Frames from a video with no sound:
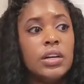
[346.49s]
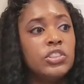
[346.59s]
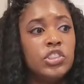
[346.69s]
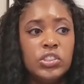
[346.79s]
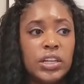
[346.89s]

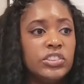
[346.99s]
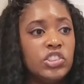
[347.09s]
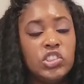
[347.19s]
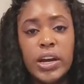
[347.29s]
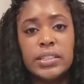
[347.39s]
She said
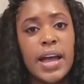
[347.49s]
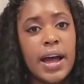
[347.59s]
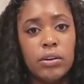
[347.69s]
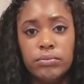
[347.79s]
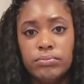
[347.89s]
she checked
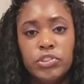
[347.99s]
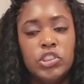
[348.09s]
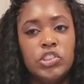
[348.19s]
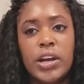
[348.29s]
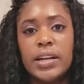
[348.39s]
out.
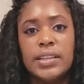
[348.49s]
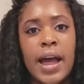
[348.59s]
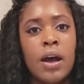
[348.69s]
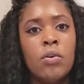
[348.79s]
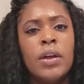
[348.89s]
She checked
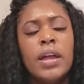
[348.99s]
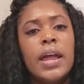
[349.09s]
out.